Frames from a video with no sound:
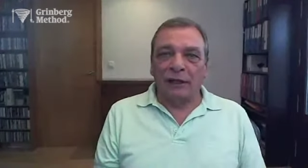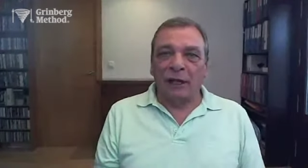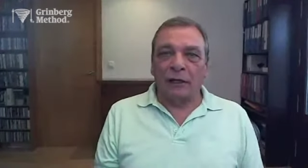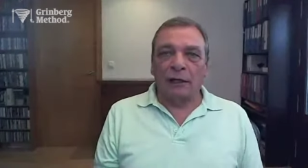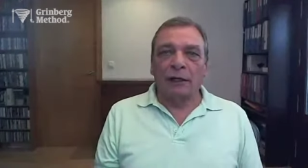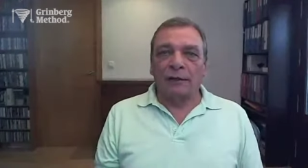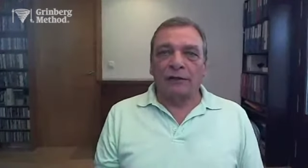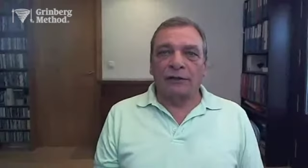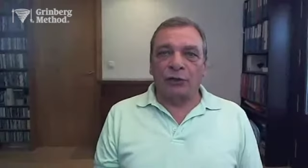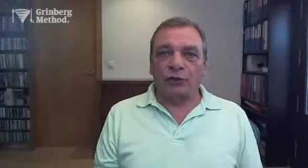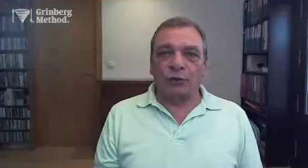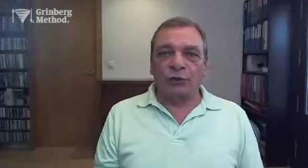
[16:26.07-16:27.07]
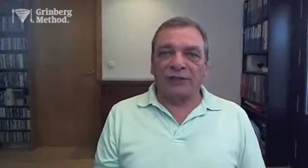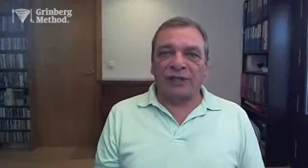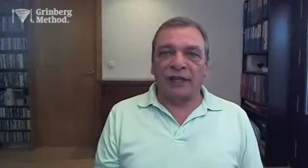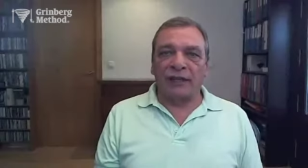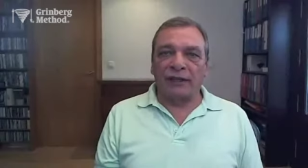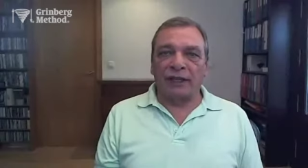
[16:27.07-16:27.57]
like they should
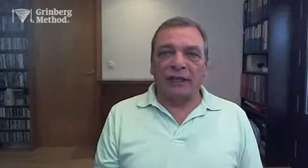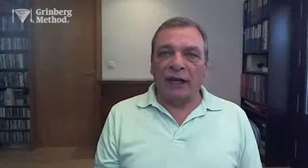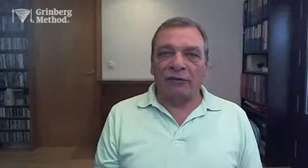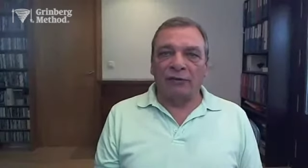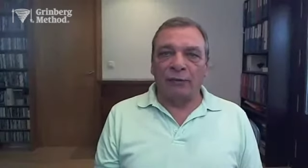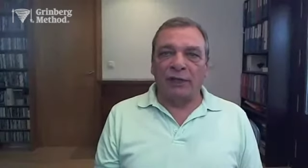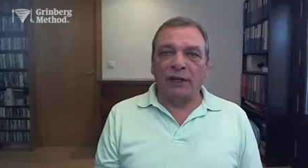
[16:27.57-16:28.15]
say they love